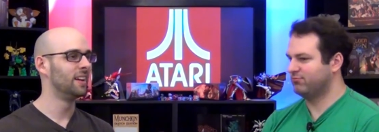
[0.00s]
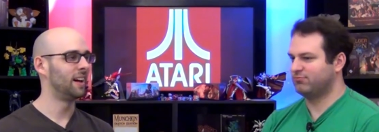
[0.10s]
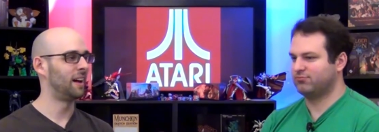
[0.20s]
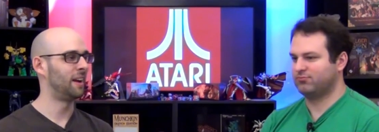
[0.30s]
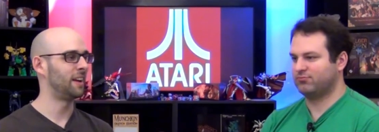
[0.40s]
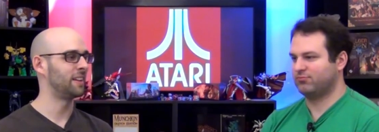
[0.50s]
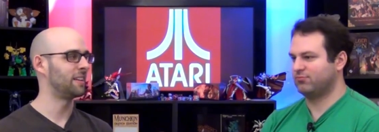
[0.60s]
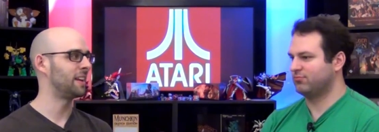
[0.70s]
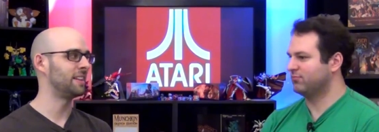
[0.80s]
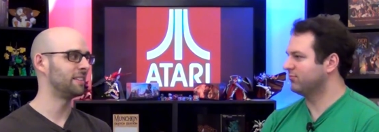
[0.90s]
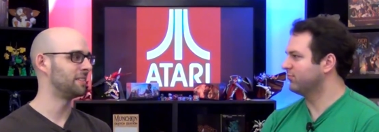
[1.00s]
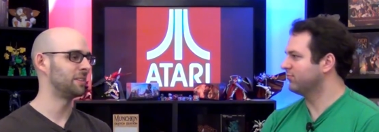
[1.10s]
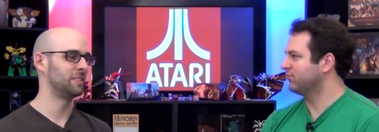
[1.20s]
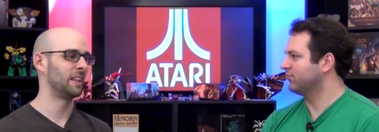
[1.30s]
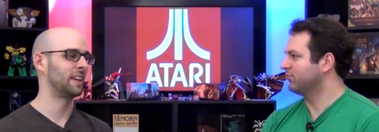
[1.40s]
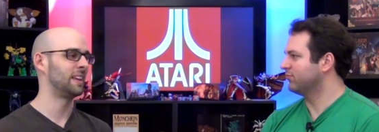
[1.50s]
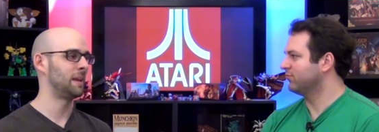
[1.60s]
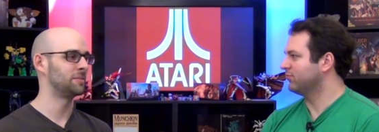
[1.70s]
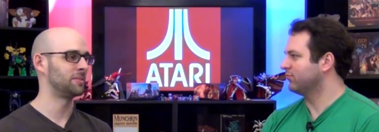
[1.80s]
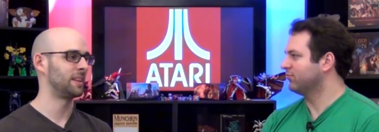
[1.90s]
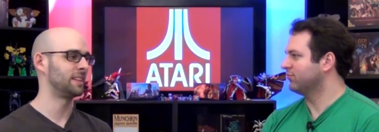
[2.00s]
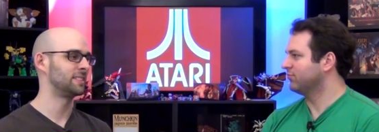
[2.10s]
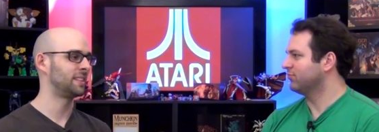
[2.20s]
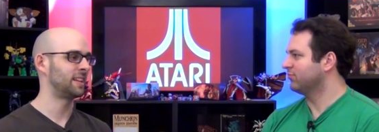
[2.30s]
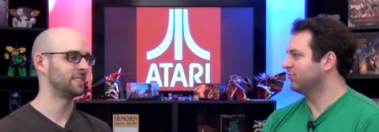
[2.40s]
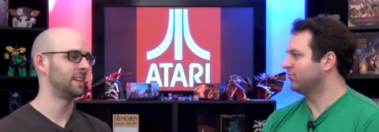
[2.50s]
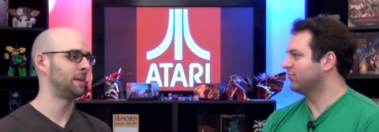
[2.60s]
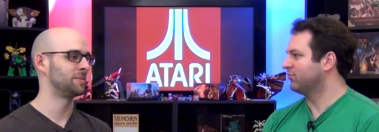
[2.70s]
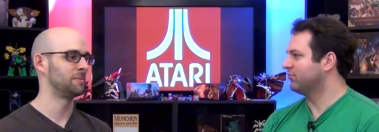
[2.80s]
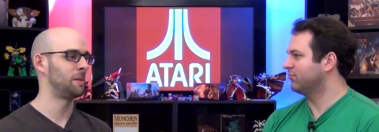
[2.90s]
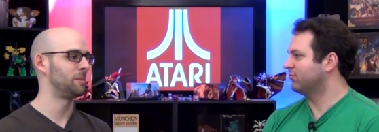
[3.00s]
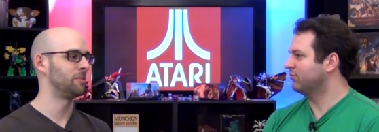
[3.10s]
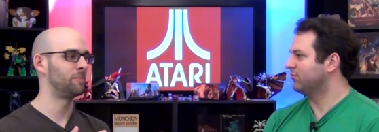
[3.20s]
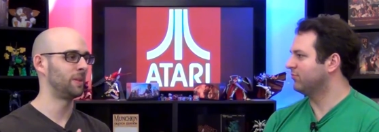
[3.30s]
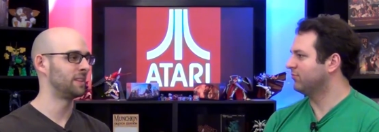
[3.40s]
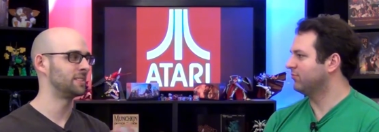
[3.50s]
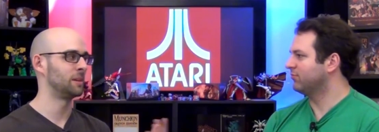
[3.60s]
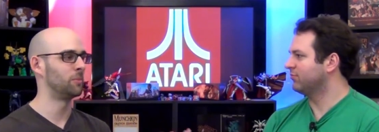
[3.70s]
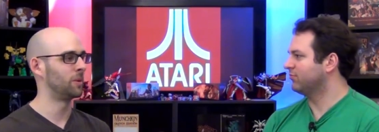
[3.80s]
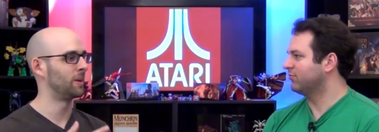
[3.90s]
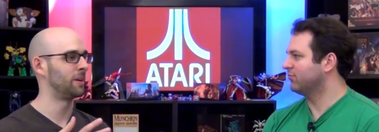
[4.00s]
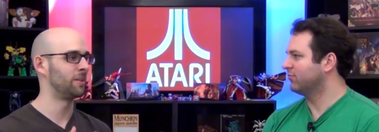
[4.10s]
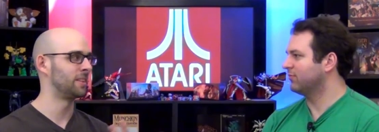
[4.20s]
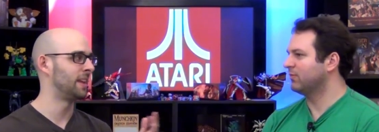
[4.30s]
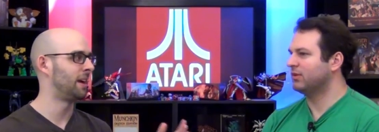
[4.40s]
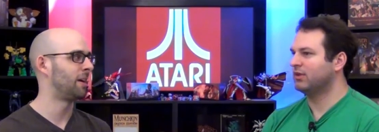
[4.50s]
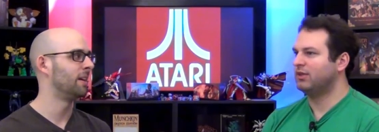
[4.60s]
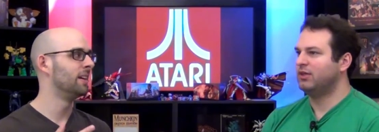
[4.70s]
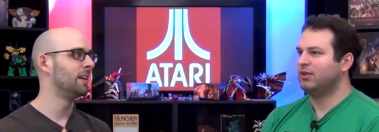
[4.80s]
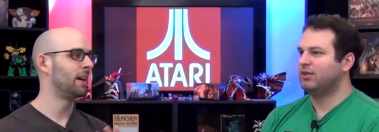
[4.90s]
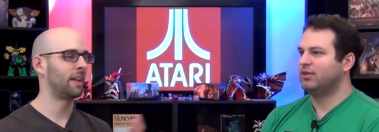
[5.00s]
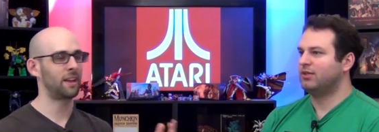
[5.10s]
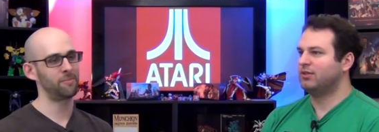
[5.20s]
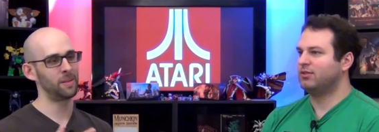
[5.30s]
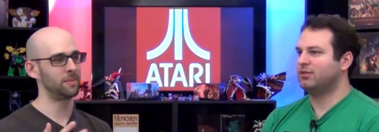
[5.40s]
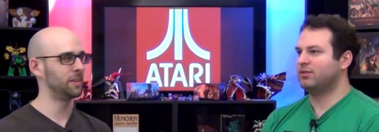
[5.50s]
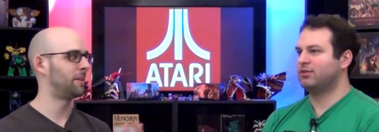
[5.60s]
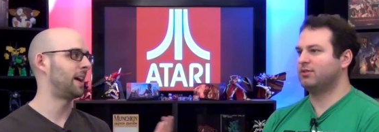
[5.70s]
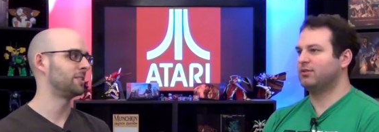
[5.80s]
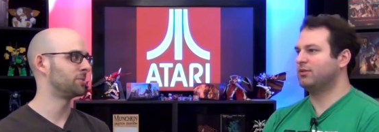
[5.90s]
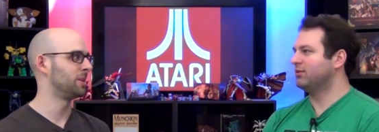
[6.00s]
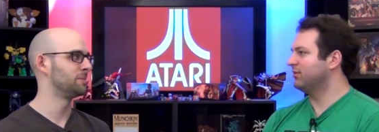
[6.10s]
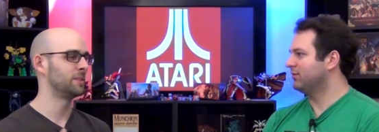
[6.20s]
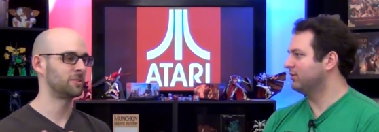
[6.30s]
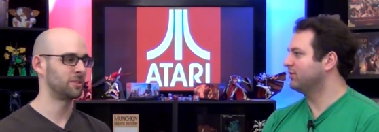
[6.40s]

Speaker 1: uh, any any uh, like games, like these classic games that maybe you've played somewhere here and there. Like I've played, you know, Asteroids, Missile